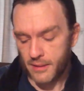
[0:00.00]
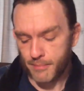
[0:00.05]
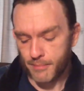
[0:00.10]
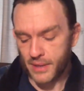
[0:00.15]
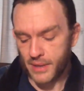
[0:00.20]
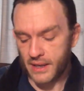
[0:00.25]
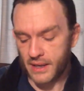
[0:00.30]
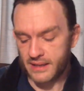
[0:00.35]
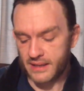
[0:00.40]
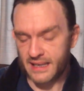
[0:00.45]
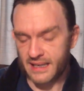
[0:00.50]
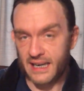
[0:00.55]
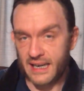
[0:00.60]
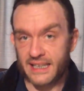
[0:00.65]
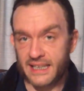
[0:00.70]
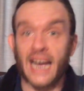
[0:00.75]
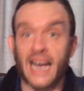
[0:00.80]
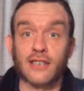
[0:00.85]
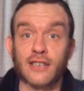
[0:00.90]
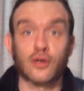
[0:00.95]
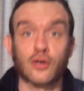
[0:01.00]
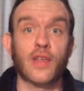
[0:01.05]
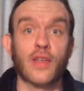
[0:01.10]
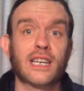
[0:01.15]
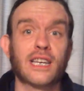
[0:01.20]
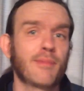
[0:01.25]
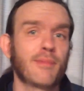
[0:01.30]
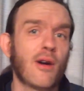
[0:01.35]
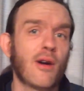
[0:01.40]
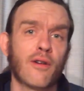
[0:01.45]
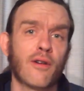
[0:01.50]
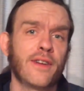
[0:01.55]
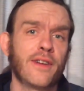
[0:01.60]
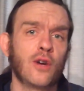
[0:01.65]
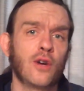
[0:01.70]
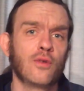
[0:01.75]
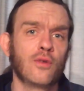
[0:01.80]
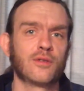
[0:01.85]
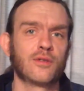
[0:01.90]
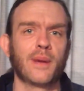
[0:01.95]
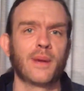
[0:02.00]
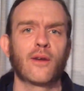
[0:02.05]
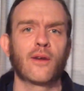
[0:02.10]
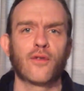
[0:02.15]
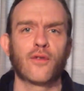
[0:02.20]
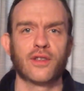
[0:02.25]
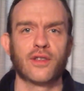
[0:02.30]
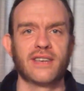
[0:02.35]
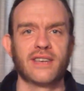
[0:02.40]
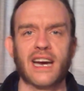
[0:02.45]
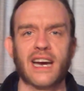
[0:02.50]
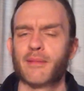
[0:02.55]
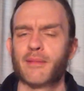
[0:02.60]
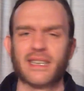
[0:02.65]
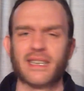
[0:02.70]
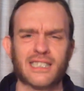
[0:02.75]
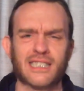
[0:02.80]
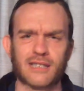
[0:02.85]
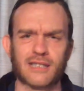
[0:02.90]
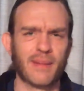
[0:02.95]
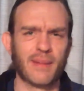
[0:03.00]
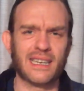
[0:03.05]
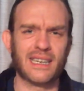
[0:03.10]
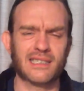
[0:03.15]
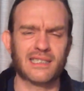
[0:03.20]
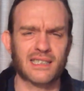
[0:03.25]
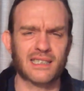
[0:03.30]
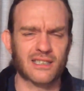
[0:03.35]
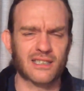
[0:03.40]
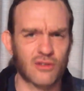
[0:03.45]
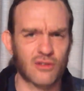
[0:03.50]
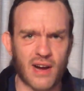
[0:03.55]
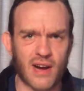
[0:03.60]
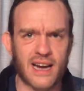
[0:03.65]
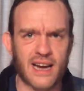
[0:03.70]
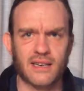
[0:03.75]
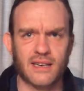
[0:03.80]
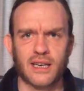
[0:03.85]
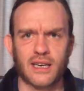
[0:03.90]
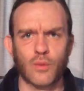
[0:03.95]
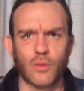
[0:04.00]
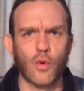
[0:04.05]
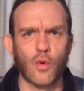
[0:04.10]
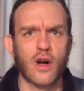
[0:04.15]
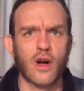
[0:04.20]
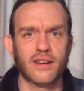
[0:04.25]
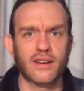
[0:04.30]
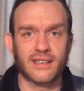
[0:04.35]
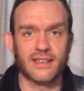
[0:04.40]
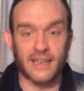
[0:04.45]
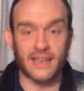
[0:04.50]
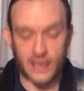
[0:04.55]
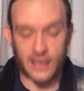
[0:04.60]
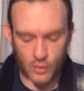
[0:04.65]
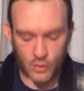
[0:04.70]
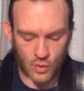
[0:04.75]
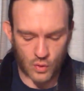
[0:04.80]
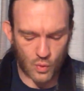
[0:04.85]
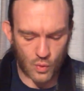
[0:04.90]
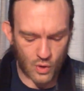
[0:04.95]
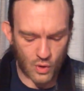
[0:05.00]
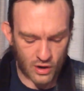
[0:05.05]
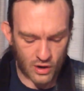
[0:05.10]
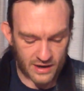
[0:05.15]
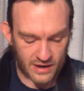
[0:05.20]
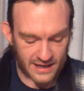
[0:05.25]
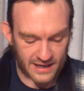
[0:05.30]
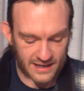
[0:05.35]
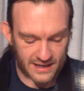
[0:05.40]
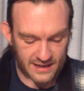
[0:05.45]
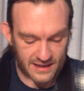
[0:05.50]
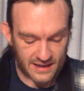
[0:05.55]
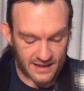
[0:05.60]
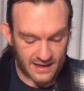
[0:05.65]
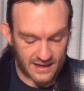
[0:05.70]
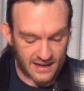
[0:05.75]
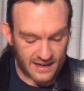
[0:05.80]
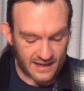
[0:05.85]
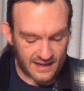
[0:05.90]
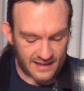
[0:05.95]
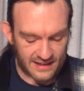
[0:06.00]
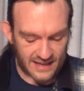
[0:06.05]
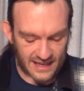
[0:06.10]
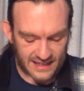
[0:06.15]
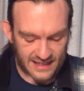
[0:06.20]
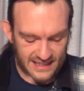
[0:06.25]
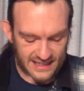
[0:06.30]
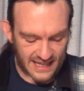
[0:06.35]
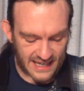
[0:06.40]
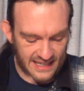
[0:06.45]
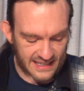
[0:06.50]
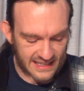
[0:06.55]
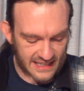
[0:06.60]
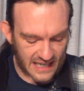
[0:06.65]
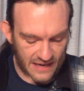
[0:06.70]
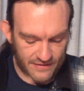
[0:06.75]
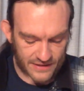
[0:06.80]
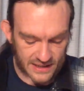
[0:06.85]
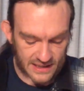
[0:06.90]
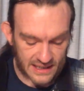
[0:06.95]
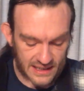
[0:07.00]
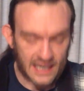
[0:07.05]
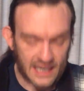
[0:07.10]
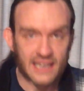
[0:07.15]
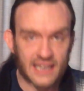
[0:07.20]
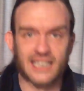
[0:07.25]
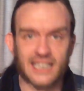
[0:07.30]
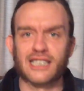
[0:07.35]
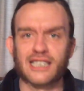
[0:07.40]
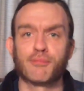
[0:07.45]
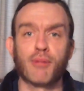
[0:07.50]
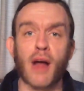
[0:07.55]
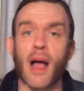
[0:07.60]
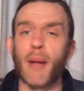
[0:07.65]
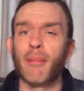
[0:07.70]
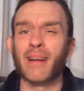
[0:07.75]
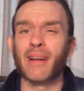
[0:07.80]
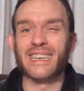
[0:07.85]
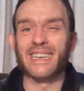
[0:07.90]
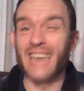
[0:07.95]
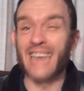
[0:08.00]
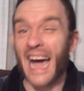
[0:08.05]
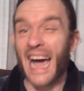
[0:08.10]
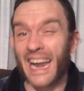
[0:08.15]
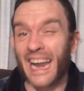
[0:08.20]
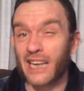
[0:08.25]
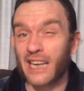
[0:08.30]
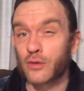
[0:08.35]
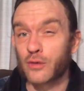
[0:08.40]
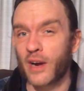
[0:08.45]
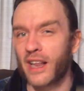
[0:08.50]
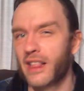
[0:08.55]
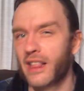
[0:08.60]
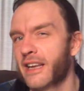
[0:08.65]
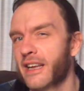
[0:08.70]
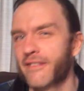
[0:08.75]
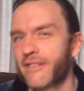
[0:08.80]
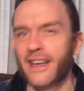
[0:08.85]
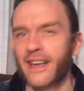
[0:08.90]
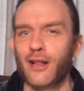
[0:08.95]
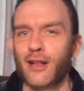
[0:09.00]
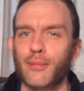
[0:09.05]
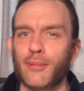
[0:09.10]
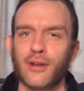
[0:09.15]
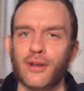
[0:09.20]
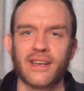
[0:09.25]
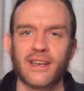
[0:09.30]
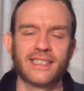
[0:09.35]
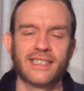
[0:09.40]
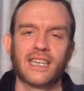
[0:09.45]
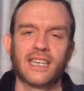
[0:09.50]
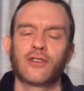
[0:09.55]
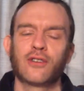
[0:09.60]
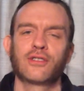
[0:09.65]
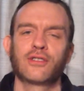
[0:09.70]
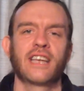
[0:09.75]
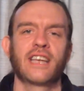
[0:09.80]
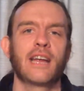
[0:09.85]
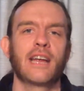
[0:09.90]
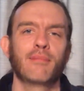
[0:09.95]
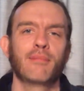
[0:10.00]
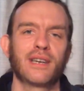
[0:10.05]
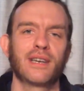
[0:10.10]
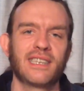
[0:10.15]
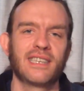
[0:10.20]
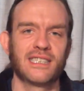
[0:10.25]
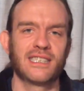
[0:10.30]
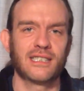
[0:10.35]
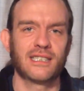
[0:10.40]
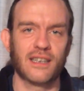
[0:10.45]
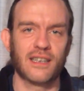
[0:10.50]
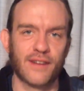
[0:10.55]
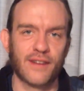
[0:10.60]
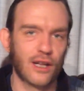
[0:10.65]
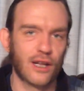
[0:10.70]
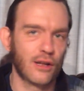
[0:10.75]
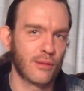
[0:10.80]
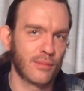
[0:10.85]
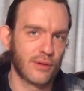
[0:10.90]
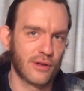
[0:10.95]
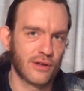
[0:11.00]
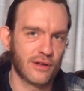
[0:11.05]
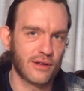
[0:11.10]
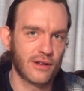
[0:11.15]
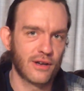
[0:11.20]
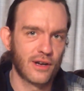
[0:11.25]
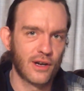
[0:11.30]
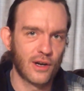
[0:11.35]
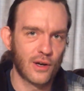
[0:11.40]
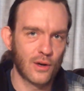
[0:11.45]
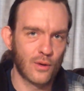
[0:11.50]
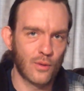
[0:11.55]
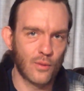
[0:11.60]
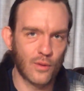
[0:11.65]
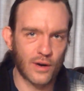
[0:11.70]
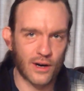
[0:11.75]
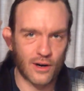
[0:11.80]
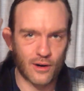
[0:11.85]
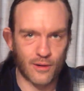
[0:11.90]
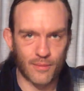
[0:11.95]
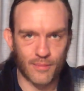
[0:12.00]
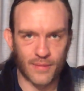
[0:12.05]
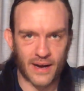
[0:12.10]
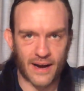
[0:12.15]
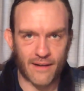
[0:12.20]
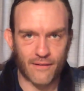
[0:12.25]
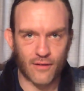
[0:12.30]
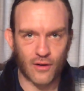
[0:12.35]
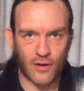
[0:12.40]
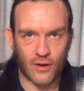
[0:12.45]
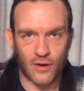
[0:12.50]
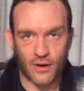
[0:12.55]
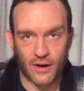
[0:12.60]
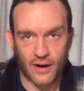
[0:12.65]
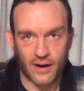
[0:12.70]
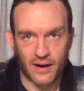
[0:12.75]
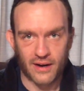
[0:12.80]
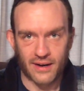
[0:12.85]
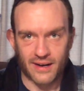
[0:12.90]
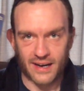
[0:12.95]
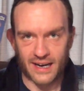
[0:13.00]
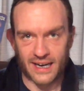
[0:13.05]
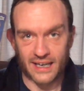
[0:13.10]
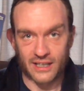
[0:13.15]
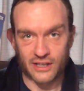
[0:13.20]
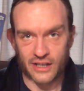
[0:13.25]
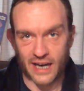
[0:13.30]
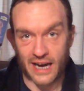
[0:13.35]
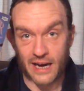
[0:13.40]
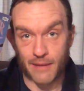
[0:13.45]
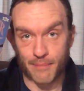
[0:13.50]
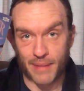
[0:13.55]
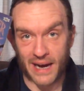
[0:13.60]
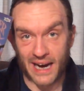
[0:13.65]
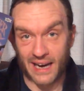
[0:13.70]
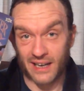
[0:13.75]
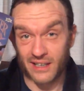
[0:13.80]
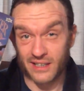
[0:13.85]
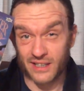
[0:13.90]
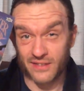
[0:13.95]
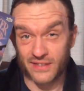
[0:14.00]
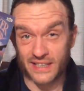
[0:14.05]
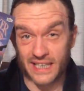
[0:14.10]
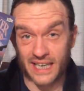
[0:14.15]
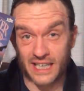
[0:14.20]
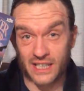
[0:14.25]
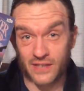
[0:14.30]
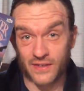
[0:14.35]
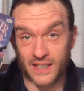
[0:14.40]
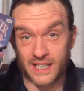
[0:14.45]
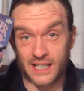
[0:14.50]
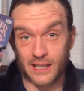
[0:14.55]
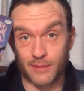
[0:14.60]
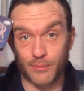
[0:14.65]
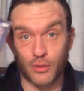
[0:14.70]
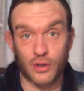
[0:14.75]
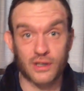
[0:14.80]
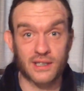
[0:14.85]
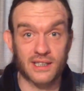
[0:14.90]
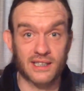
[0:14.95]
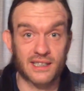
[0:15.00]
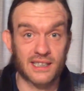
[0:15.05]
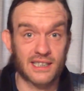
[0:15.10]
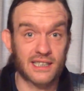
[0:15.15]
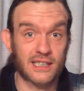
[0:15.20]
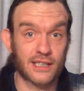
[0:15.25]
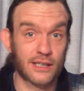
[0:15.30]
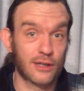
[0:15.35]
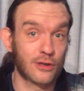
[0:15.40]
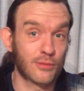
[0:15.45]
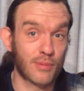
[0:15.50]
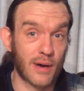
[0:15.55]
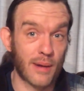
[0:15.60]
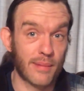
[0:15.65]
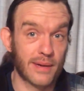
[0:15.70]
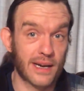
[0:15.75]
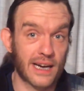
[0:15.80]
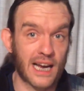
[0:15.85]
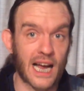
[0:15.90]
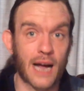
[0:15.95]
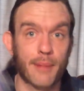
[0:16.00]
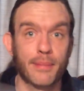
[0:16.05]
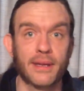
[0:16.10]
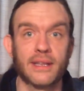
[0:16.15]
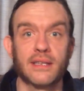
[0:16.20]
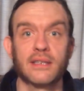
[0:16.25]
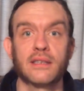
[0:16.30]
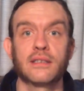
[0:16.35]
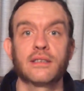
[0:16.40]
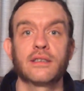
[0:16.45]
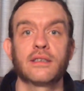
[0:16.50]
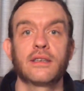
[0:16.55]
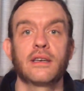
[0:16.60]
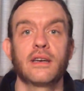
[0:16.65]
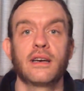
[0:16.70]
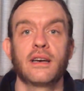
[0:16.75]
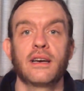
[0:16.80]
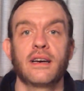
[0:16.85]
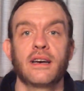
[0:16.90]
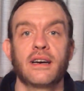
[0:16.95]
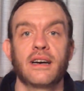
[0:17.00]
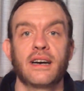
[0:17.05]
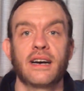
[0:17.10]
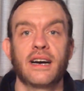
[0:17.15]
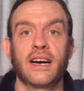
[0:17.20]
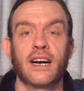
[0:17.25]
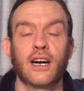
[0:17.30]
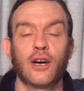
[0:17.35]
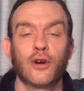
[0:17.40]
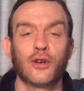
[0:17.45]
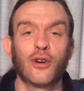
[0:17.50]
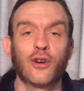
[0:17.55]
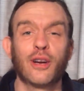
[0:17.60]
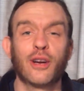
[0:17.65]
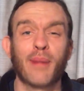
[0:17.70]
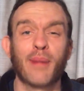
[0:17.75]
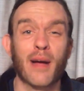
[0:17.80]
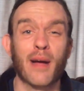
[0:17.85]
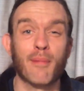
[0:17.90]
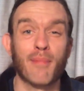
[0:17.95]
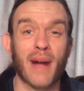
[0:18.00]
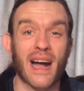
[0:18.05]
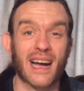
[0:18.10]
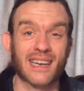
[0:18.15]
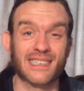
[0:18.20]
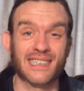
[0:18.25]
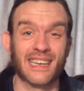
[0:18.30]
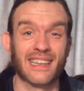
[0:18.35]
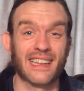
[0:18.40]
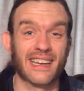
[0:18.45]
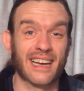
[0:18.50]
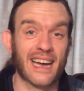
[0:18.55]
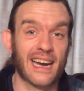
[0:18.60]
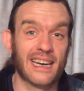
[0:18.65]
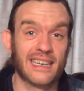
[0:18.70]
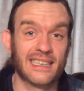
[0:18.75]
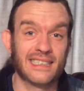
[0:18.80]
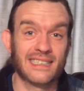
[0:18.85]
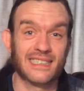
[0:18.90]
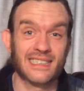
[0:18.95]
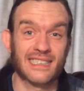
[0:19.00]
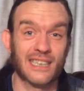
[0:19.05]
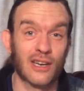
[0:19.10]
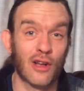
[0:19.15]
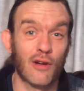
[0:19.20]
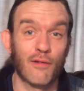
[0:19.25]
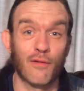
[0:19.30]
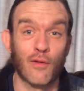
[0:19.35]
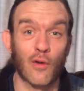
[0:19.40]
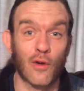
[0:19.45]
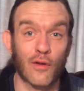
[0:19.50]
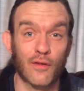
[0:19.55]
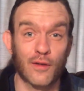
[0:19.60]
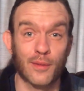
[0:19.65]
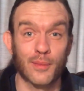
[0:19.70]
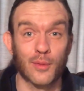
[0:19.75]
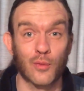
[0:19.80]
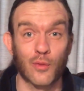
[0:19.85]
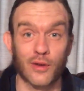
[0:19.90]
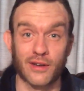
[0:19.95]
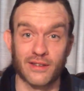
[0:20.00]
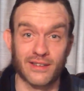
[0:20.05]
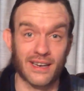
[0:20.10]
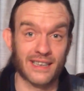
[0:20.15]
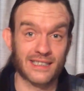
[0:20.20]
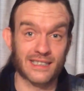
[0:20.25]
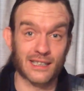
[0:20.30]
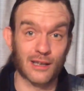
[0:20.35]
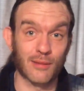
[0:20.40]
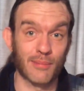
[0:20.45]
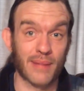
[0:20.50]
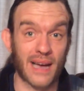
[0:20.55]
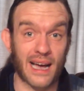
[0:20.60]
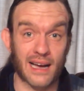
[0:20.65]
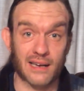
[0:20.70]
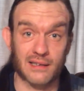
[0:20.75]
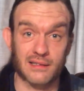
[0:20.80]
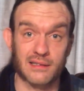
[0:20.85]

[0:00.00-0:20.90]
But yeah, so that's my review of Speaker for the Dead. I mean, it's amazing. It's great. It won the Hugo Award in 1987. This is probably not as readily available as Ender's Game, but it is available wherever giant piles of science fiction books exist. There's probably a copy of this. Or you could buy a box set like I did and just get all 4 of them in one nice little box.